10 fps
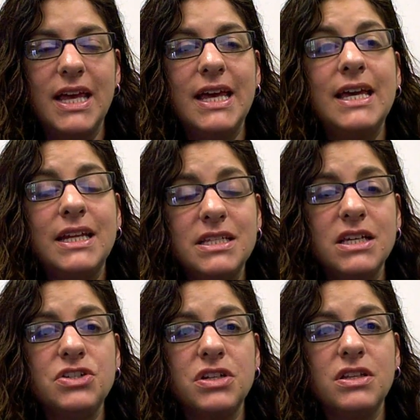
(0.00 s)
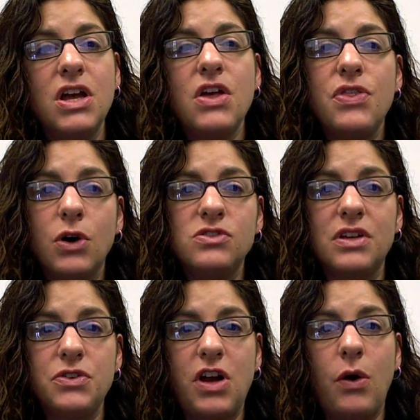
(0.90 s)
In addition, those
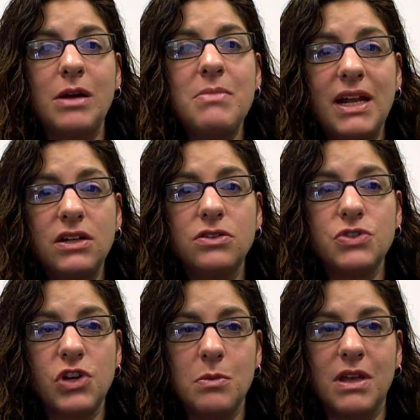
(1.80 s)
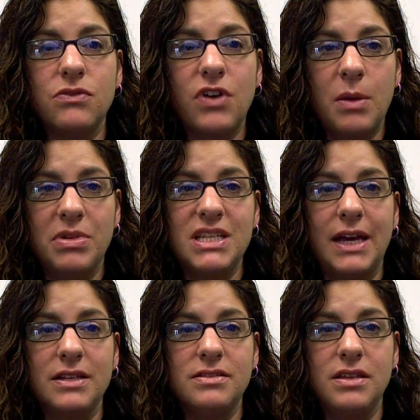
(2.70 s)
undergoing medical treatment for
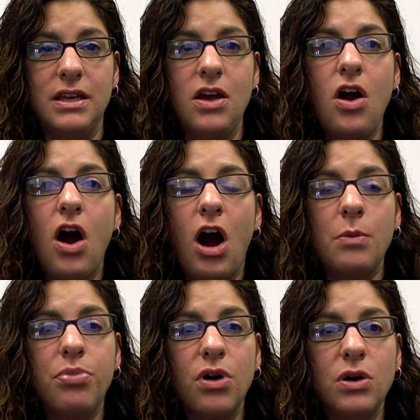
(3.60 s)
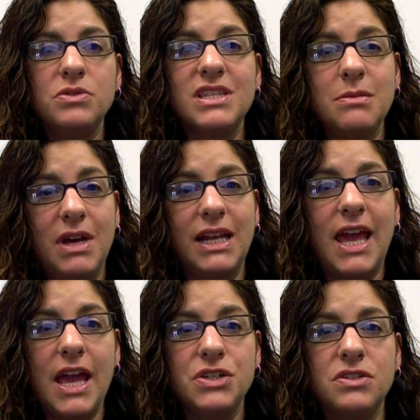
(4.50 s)
hepatitis C are prone to the
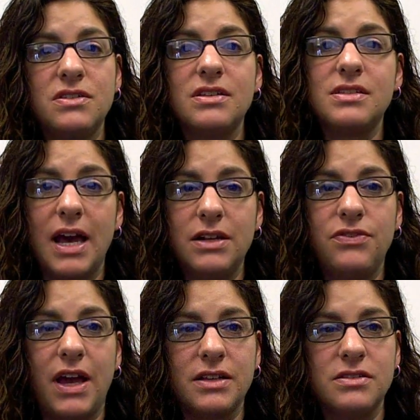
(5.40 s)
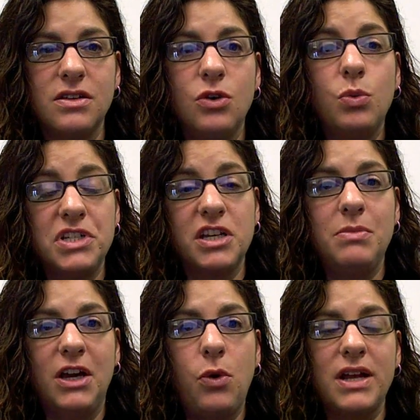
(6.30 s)
medication's side effects, which can be
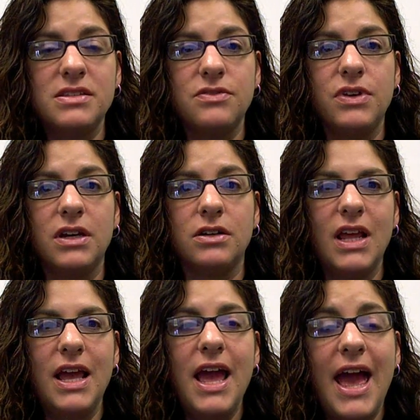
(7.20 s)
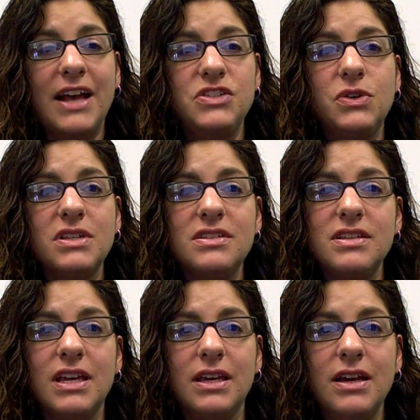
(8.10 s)
quite severe. As you can
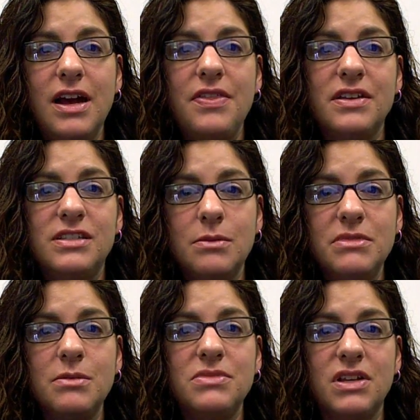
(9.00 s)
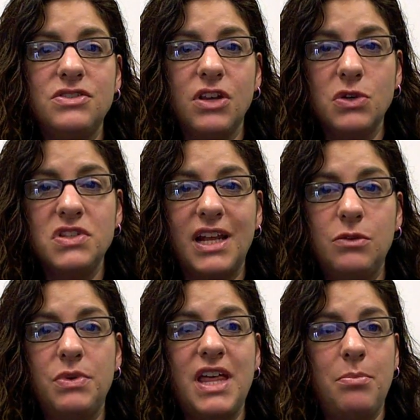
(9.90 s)
see, the symptoms associated
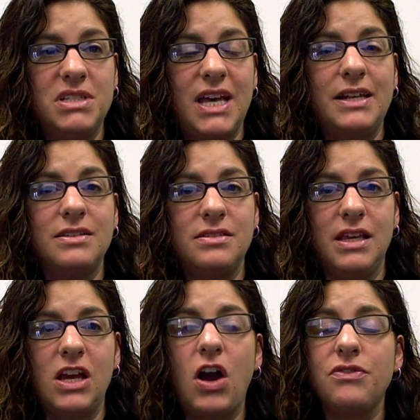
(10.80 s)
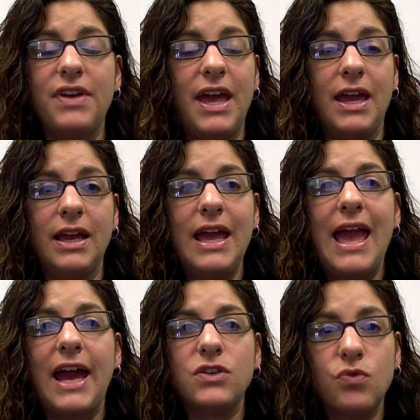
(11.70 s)
with hepatitis C are vague
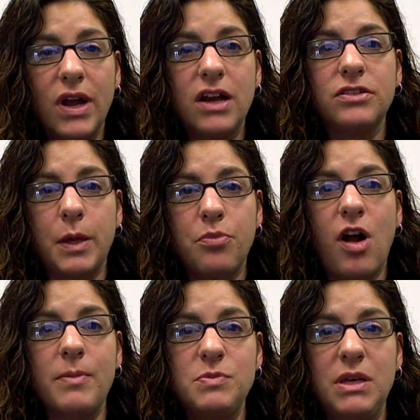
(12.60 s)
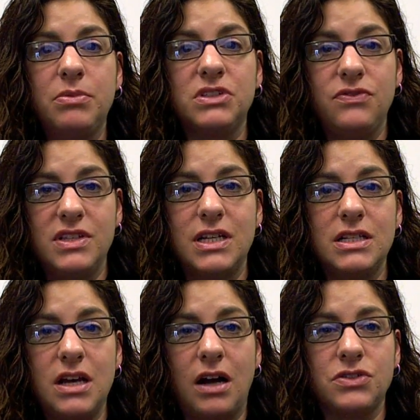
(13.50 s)
and rarely prompt people to visit a
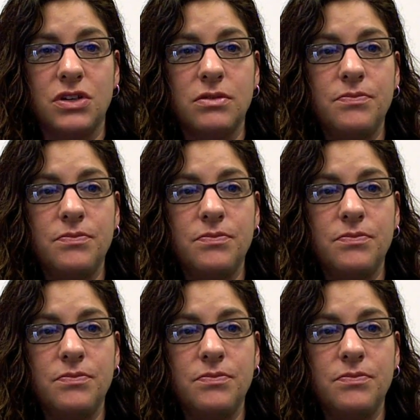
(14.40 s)
doctor.